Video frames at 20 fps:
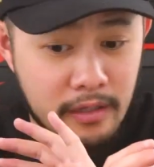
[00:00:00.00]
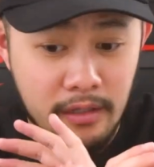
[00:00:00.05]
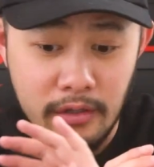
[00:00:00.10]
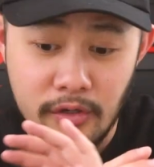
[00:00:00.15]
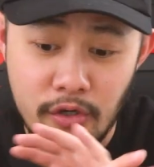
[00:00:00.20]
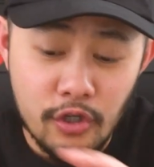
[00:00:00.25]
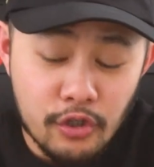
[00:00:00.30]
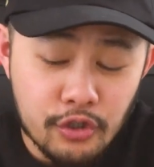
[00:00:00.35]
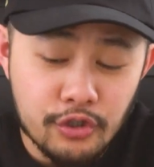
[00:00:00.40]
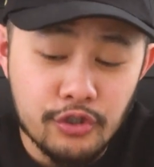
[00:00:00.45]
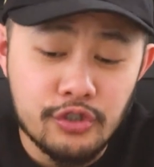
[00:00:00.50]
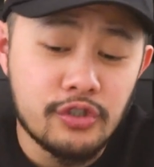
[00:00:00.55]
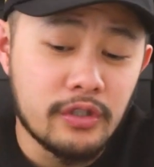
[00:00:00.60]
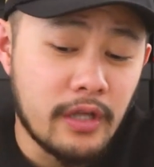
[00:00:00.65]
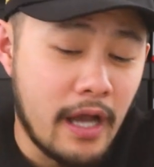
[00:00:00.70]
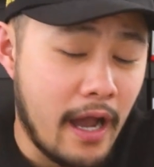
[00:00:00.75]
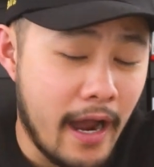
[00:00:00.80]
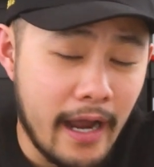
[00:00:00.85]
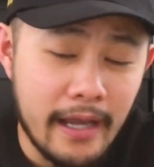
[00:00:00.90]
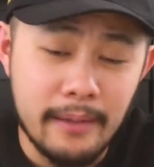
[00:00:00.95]
The new
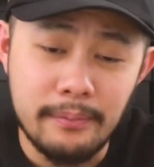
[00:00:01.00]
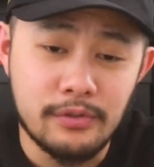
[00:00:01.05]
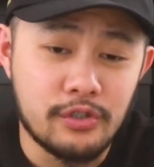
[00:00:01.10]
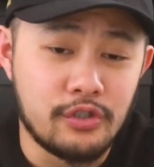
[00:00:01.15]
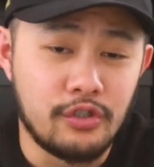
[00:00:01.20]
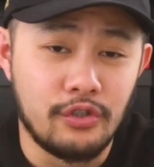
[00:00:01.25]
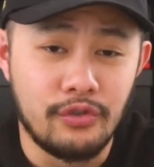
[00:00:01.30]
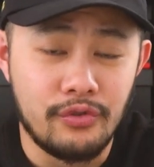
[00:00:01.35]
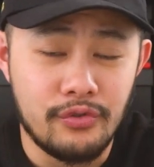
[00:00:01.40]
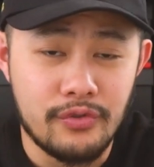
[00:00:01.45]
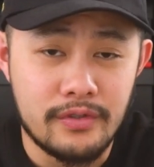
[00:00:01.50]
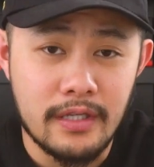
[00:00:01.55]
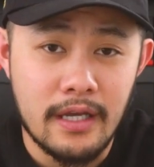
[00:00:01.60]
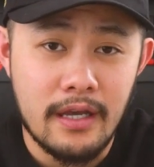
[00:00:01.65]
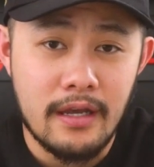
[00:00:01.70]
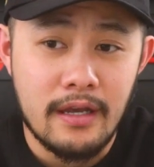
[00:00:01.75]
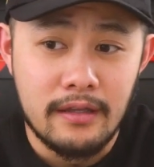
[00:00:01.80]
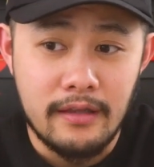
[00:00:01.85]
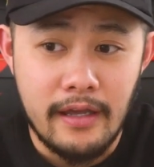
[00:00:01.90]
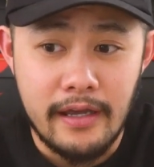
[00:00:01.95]
hype shoes,
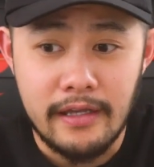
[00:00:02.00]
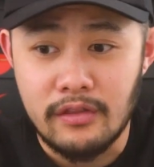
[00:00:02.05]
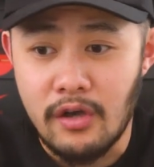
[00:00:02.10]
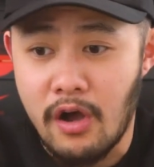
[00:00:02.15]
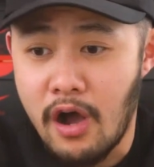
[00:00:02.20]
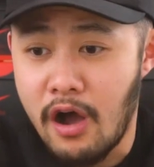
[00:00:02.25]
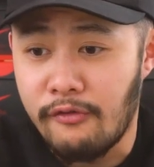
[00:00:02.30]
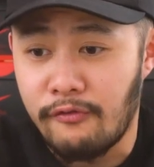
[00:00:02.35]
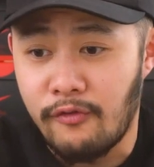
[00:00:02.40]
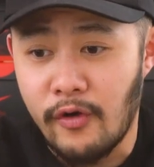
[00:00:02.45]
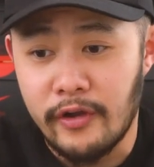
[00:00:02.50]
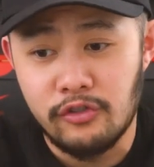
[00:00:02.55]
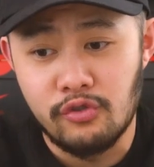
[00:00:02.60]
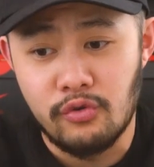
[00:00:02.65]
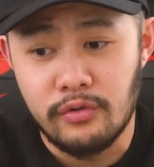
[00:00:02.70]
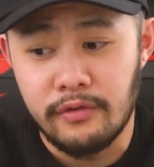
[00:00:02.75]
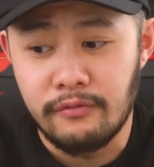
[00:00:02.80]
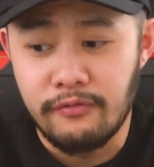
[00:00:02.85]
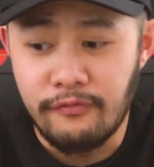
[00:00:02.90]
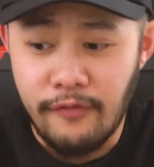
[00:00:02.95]
like the Off-White
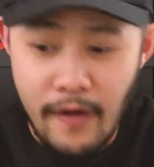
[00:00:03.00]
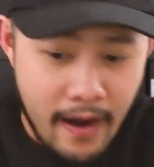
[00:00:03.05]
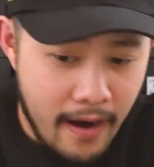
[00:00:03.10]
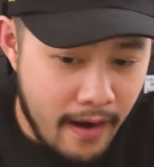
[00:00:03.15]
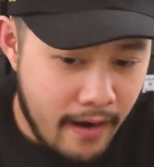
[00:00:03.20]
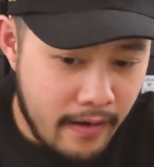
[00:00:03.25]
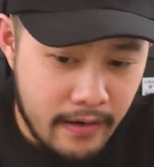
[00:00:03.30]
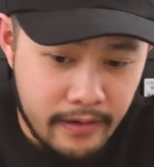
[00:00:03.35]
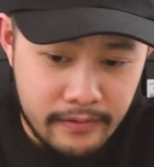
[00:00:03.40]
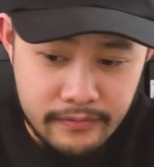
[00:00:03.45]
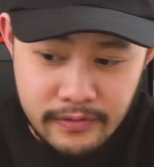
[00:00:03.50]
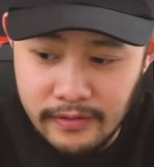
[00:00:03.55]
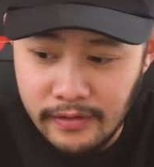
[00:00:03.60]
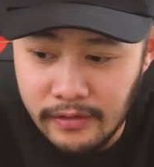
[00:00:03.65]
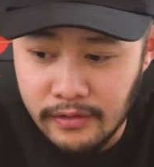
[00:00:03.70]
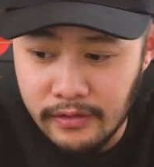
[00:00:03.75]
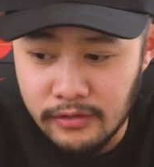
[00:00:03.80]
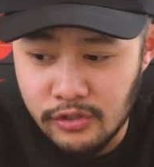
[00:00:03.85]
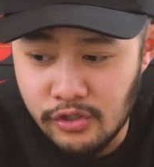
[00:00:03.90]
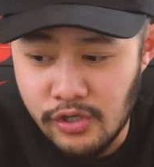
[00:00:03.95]
Jordan 5s,
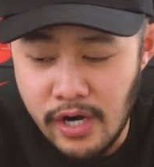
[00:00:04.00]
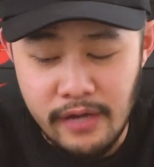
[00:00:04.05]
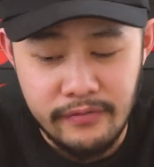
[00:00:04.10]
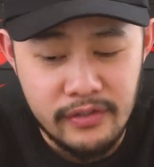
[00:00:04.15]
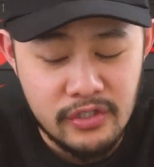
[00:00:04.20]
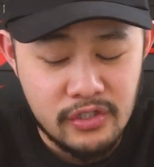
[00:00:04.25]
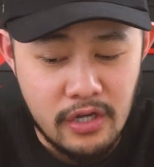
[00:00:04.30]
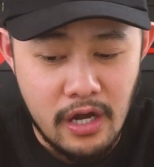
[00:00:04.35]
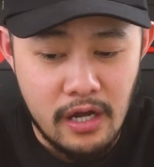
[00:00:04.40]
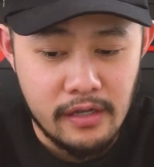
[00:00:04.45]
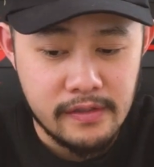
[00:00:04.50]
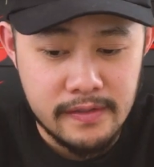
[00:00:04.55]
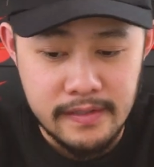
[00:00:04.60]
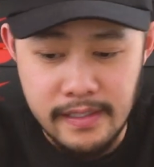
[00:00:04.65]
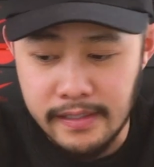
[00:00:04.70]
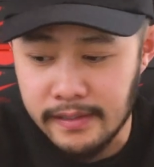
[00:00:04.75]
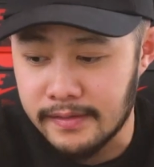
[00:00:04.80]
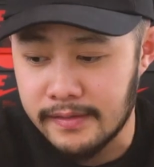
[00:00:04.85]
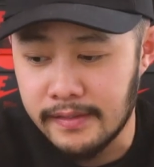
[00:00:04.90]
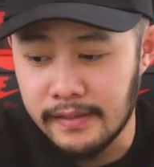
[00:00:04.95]
the Travis Scott
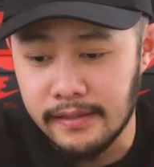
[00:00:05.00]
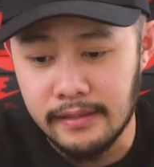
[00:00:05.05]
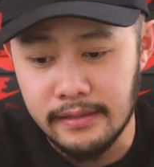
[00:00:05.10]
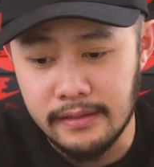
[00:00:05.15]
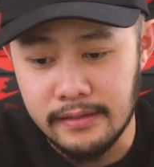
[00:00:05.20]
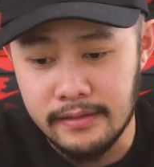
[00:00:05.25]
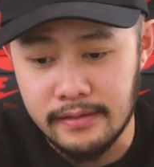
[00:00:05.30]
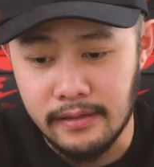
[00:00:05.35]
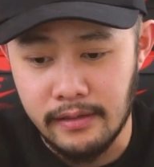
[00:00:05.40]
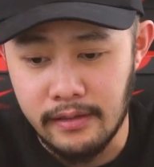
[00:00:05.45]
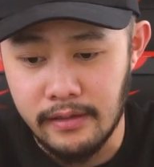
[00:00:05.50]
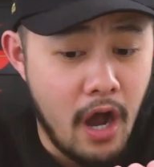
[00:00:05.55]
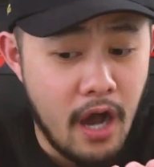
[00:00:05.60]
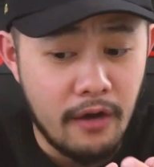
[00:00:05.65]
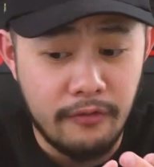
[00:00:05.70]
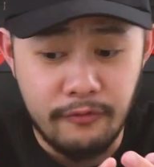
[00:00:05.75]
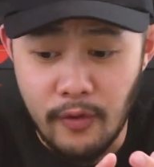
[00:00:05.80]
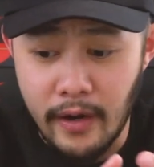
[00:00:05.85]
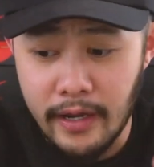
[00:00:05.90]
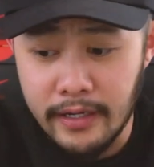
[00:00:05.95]
6s, the
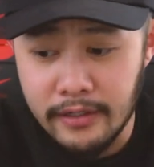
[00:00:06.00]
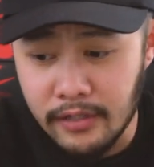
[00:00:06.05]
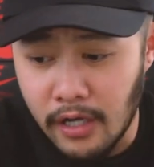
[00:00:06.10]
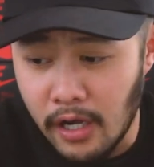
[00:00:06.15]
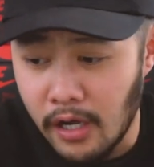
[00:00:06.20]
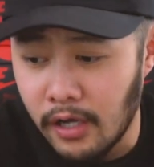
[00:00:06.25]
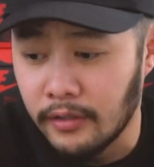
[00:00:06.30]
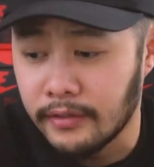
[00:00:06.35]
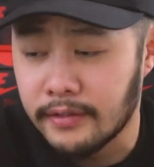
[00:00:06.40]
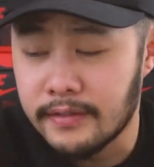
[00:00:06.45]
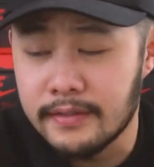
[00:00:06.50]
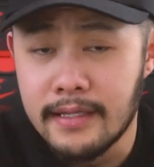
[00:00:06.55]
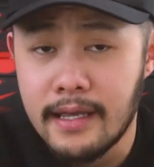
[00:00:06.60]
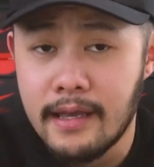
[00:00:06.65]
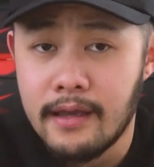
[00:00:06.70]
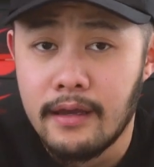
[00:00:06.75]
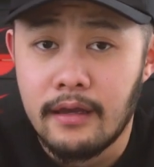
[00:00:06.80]
Off-White Dunks,